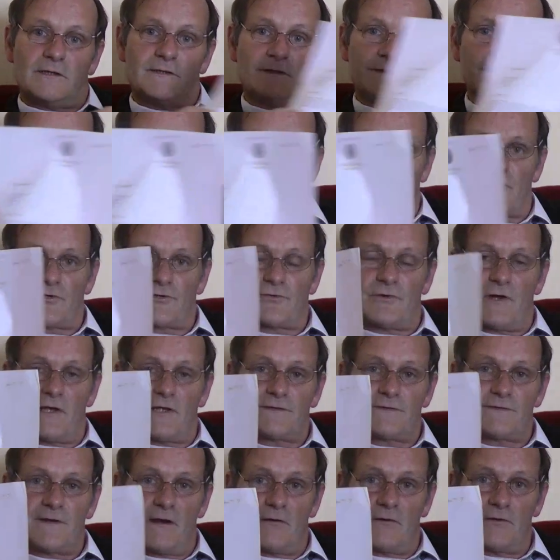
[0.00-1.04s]
This is Horse
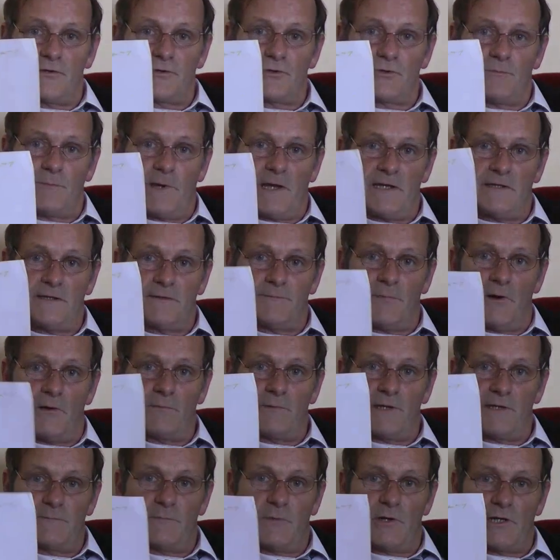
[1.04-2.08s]
Racing Ireland who paid the
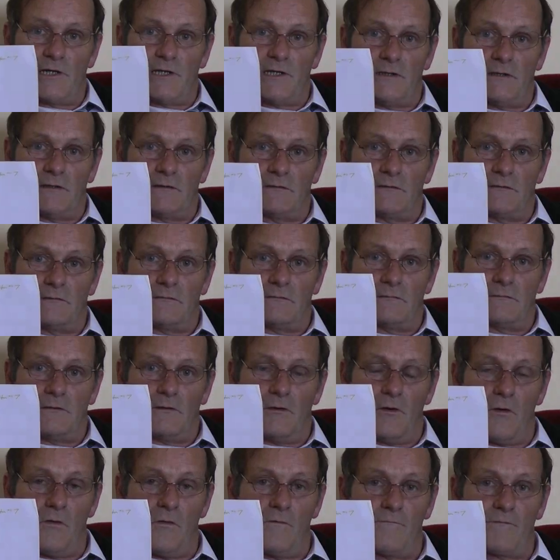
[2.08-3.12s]
public money
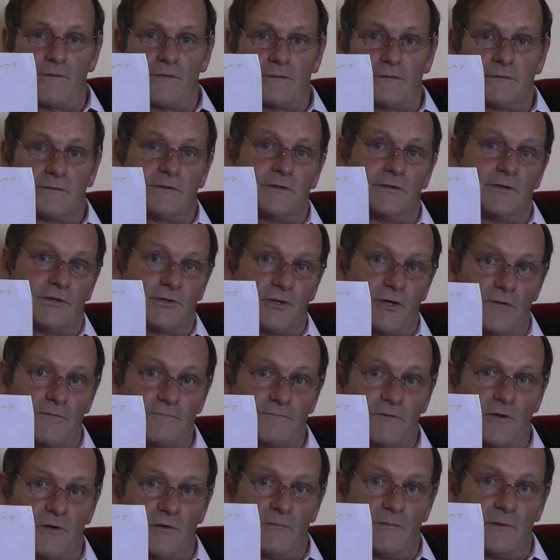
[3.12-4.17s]
over to the
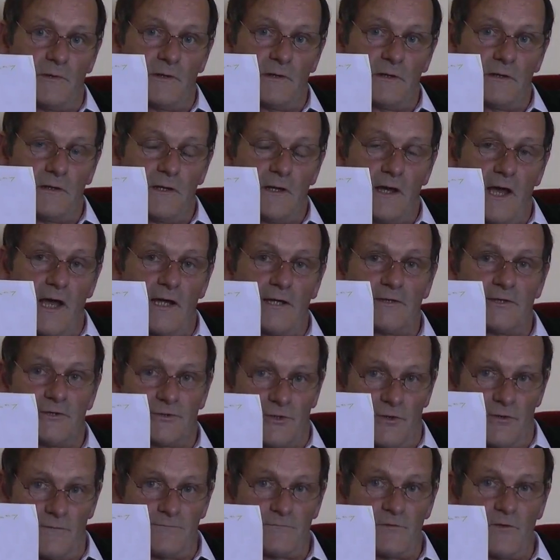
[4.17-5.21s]
Turf Club, and
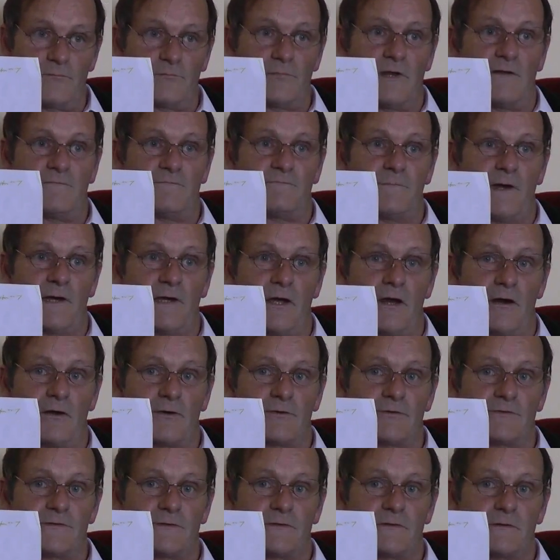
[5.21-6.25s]
the Turf Club left my
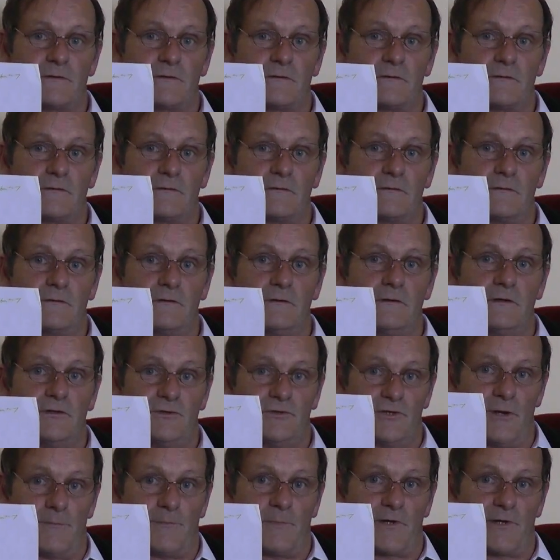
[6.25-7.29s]
horse
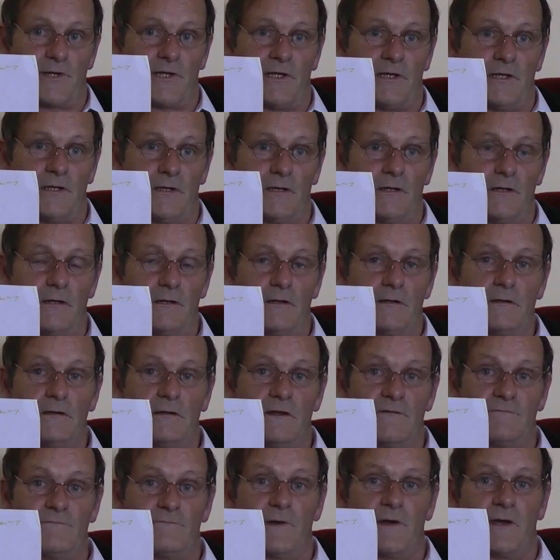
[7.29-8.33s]
in jeopardy,
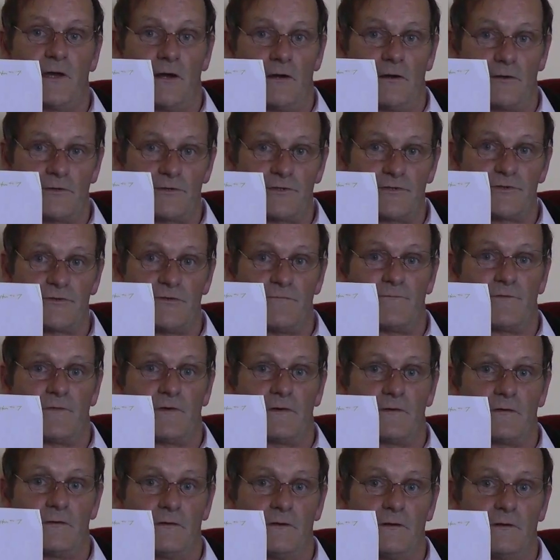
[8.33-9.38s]
left my horse
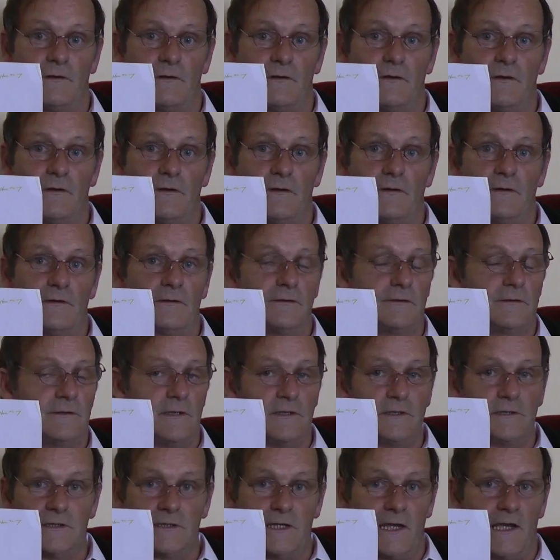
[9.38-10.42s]
suffer,
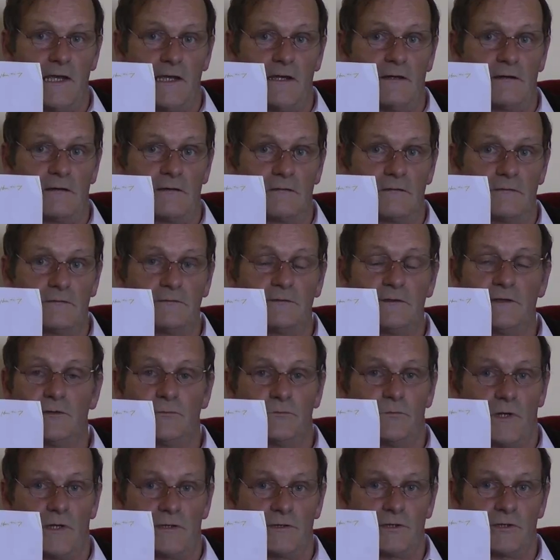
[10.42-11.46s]
didn't care,
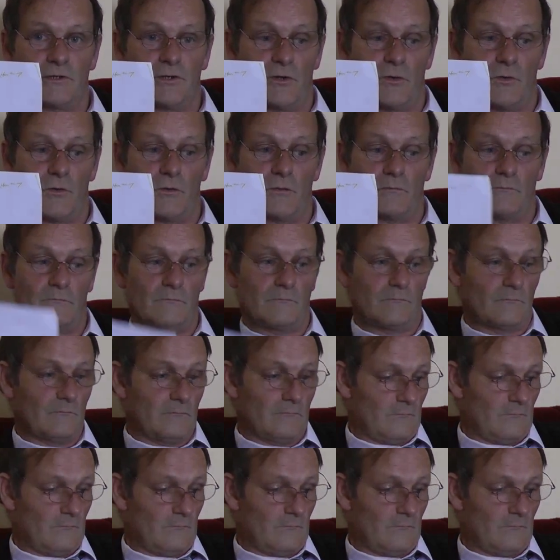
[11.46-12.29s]
didn't want to know.